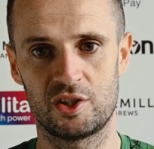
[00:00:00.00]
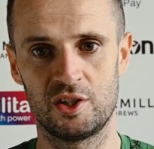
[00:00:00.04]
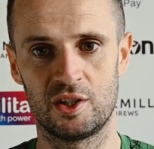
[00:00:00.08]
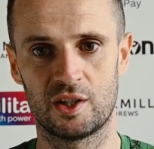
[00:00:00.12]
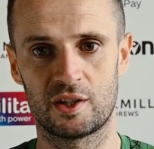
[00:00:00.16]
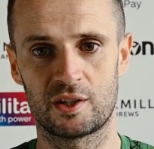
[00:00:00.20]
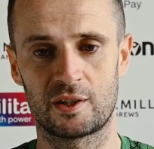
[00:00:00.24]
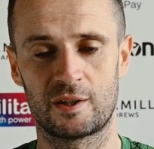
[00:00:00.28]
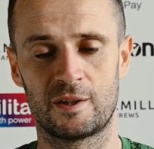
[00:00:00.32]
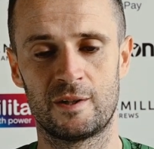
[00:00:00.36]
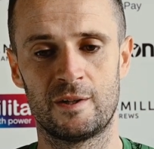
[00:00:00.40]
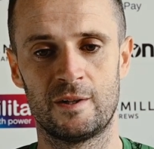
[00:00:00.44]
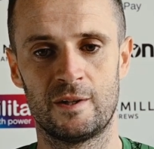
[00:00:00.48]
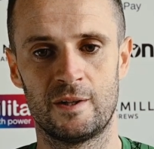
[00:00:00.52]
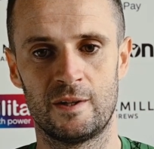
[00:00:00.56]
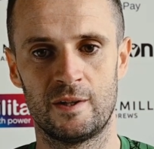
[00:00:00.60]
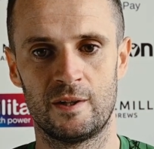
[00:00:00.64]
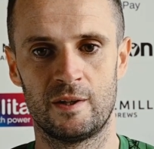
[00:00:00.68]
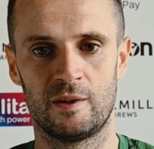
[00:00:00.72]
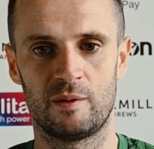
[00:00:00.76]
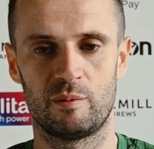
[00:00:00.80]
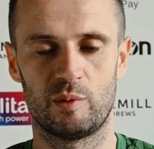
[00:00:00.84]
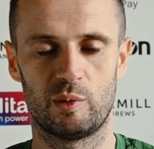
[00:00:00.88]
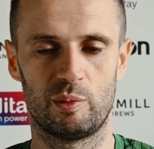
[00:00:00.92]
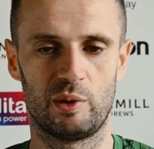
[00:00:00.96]
year,
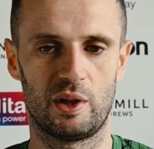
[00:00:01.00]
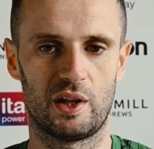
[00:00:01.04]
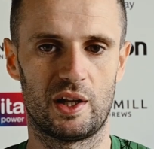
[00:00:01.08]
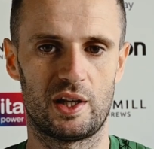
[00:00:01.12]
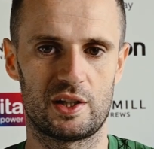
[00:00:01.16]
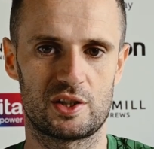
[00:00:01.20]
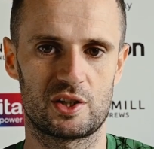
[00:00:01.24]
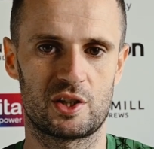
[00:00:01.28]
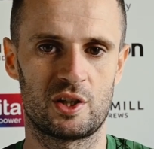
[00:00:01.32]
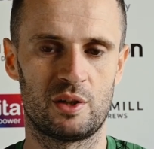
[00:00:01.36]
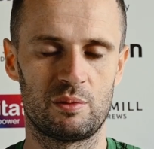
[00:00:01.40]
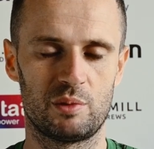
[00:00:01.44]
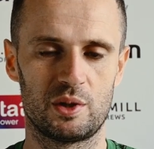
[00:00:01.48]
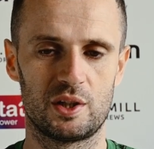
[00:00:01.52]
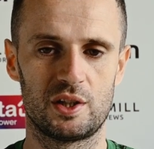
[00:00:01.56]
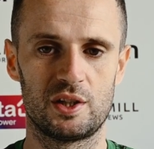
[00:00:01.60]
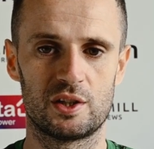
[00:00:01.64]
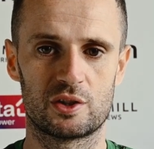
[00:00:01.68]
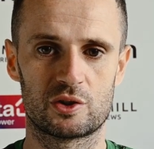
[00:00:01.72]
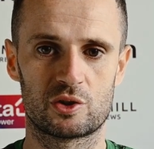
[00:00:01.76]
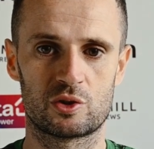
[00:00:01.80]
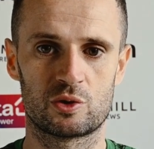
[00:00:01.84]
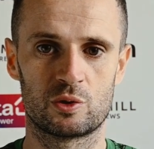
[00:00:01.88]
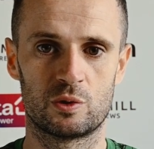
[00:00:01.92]
maybe the last couple of years.